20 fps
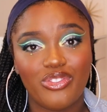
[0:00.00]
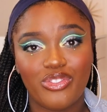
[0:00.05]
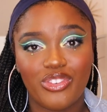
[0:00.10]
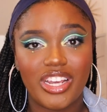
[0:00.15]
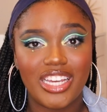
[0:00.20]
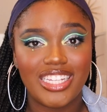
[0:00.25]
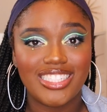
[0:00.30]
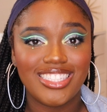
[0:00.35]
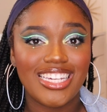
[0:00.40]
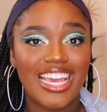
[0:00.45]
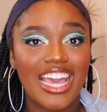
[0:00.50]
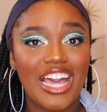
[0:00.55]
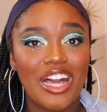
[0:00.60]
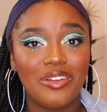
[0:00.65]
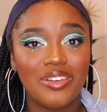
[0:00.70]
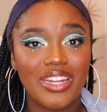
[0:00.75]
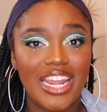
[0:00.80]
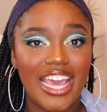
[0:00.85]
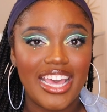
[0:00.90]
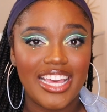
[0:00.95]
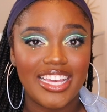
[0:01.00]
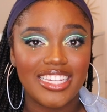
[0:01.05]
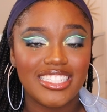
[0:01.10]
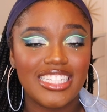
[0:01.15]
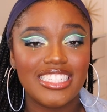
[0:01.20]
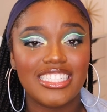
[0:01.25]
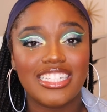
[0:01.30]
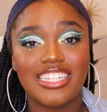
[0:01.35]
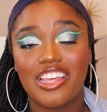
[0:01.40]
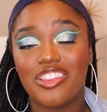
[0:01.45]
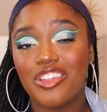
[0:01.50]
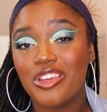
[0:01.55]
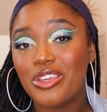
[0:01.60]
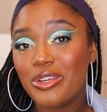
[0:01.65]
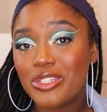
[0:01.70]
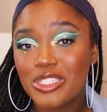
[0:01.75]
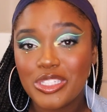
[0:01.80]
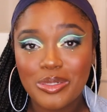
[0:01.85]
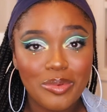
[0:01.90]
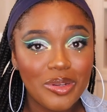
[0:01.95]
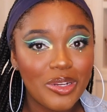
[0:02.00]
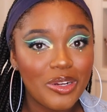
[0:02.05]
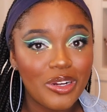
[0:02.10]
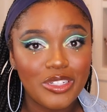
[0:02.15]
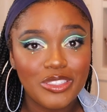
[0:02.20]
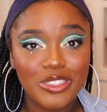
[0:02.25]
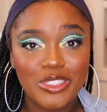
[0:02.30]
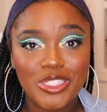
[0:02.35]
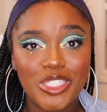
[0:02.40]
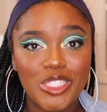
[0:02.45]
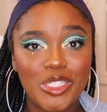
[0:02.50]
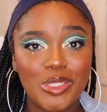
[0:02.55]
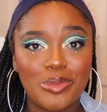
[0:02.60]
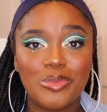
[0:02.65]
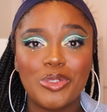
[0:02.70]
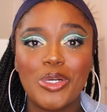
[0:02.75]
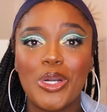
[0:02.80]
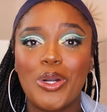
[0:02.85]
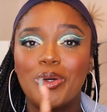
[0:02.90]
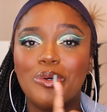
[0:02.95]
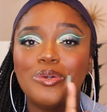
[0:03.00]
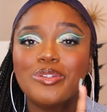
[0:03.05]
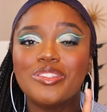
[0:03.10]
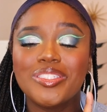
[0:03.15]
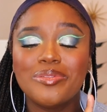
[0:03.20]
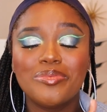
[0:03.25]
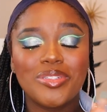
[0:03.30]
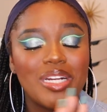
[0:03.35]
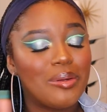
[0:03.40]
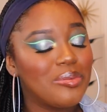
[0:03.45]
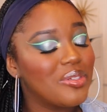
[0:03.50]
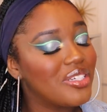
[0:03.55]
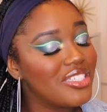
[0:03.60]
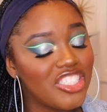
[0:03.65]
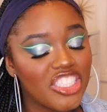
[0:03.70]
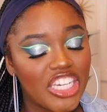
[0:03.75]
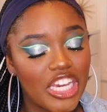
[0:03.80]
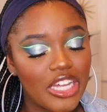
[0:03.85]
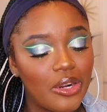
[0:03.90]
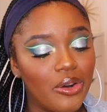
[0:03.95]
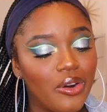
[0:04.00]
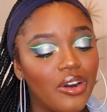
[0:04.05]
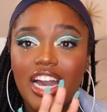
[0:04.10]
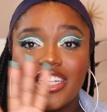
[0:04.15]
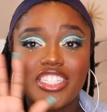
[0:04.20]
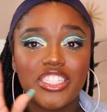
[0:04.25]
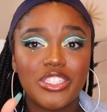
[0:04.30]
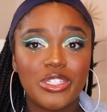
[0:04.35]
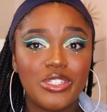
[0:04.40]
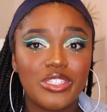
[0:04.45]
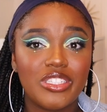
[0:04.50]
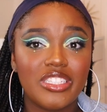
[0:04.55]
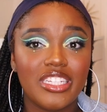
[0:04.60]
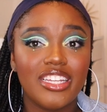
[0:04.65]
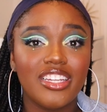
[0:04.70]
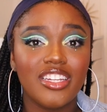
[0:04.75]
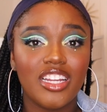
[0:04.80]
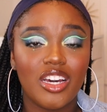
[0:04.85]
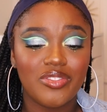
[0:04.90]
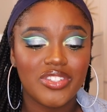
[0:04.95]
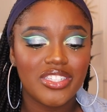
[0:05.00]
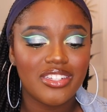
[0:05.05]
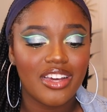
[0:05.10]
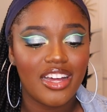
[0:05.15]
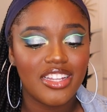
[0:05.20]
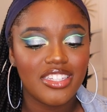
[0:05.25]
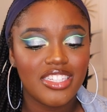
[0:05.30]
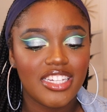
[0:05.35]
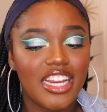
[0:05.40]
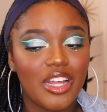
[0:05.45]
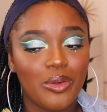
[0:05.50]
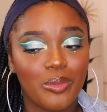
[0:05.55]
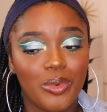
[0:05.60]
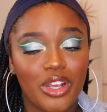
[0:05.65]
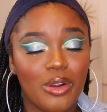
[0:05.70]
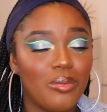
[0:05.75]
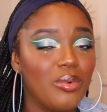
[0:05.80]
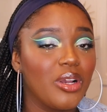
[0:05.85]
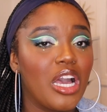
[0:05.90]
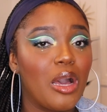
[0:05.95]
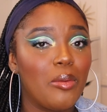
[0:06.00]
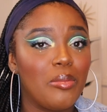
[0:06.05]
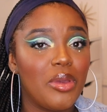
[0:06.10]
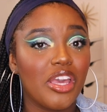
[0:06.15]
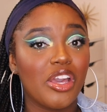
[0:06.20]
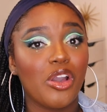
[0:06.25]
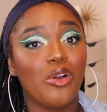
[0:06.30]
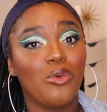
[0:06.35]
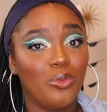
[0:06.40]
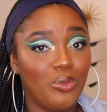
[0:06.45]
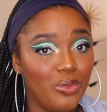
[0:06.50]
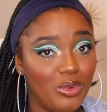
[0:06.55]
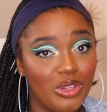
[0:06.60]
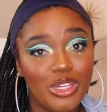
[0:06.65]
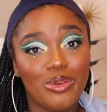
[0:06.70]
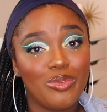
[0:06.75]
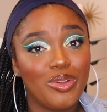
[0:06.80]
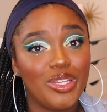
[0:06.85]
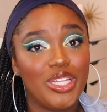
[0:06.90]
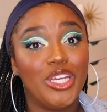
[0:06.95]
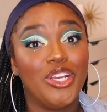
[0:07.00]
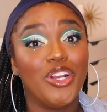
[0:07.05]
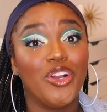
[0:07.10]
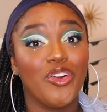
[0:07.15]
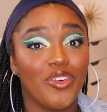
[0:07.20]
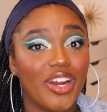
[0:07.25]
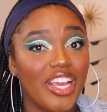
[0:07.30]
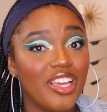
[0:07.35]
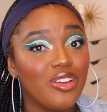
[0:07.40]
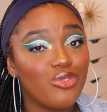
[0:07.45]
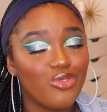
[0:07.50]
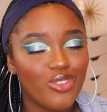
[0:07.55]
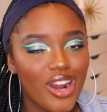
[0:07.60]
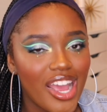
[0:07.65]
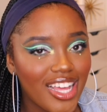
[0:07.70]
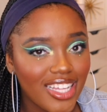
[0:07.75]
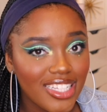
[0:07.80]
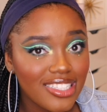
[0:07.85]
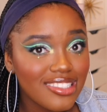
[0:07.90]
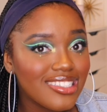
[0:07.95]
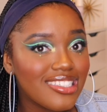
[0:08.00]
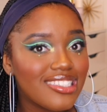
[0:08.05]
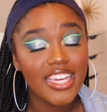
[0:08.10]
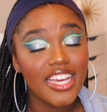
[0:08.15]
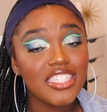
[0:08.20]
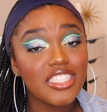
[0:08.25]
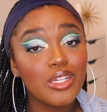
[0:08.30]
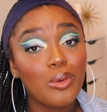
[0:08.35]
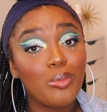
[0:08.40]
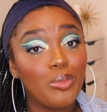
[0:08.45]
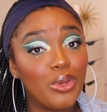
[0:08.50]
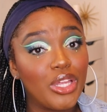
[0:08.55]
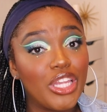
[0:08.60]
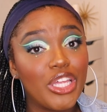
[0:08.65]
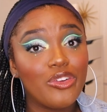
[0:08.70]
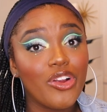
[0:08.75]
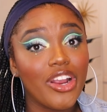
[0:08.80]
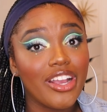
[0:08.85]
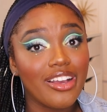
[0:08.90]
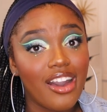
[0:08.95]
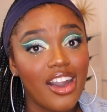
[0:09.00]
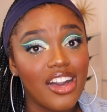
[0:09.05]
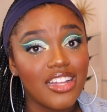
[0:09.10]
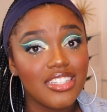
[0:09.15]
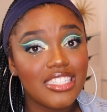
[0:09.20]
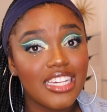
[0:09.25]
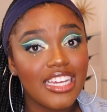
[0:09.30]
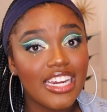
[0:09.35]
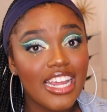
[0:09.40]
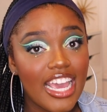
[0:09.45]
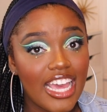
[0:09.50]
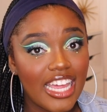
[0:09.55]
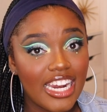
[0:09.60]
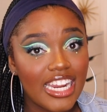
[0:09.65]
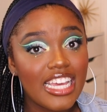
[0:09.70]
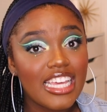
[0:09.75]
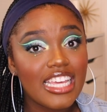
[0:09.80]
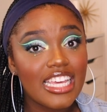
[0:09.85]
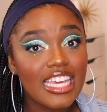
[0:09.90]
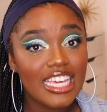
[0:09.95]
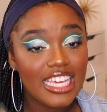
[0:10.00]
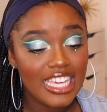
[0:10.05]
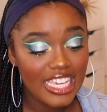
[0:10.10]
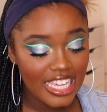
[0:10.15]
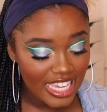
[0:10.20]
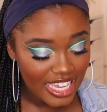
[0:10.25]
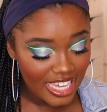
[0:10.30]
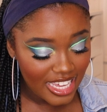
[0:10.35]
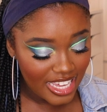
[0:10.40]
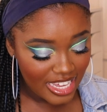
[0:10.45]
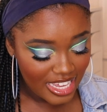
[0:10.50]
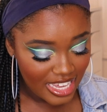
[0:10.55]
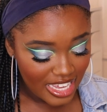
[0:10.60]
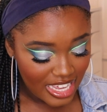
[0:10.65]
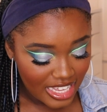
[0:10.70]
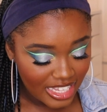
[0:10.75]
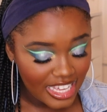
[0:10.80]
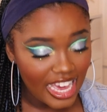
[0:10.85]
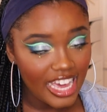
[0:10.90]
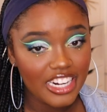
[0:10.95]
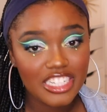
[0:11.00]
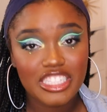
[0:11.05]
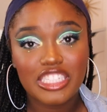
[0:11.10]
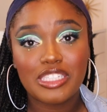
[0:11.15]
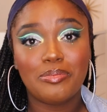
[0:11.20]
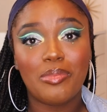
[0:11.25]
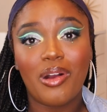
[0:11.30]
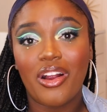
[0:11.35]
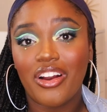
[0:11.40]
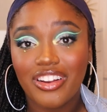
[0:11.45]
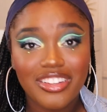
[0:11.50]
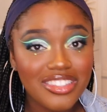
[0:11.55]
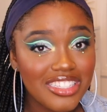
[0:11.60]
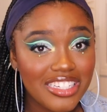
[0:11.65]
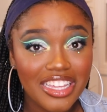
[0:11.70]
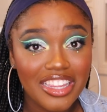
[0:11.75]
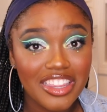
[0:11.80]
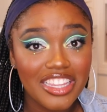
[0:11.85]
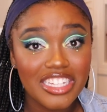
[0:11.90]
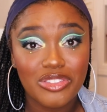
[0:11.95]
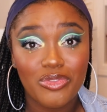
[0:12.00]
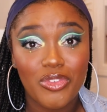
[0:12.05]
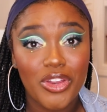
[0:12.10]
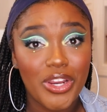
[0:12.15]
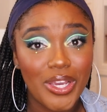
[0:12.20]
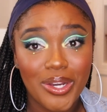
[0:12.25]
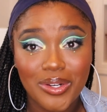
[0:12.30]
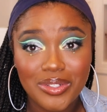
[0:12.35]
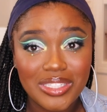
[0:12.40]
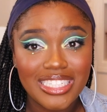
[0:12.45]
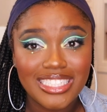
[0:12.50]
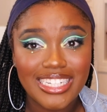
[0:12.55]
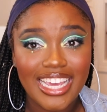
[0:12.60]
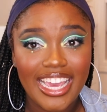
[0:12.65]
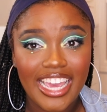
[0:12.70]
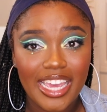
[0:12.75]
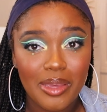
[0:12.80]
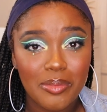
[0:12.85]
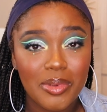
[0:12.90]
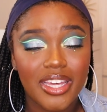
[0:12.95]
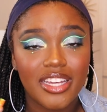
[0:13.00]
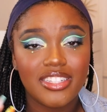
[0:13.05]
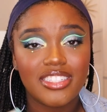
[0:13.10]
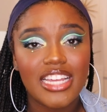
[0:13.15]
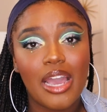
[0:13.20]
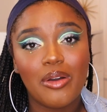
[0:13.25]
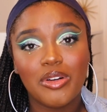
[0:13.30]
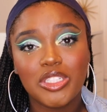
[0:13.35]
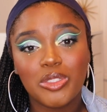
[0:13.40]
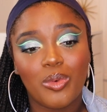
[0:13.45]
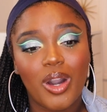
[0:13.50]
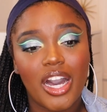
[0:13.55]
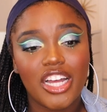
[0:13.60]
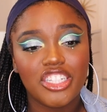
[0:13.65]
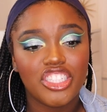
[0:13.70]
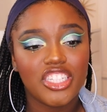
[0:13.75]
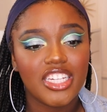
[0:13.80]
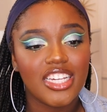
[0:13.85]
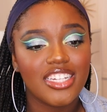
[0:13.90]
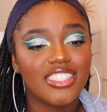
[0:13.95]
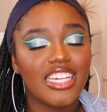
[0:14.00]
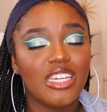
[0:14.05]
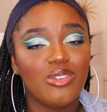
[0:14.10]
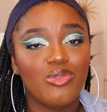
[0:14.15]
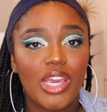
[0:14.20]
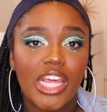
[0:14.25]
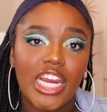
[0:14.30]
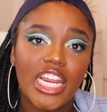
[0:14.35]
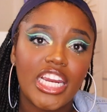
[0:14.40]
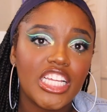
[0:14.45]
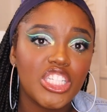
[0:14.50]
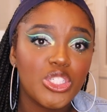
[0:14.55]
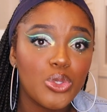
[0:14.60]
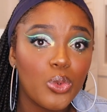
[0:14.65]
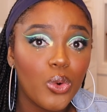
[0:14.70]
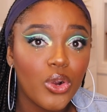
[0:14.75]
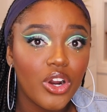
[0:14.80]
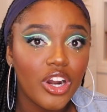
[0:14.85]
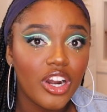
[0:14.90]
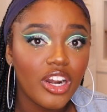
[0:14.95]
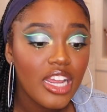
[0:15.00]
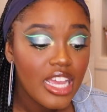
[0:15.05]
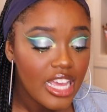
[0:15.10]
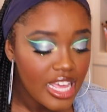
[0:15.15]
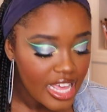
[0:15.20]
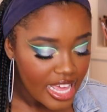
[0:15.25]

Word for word: friend El Negs. He's another YouTuber here on YouTube. Go subscribe to his channel. I seriously love his content and we are becoming really, really great friends. He has some really great content and he kind of sparked this video today because I was watching his like vanity tour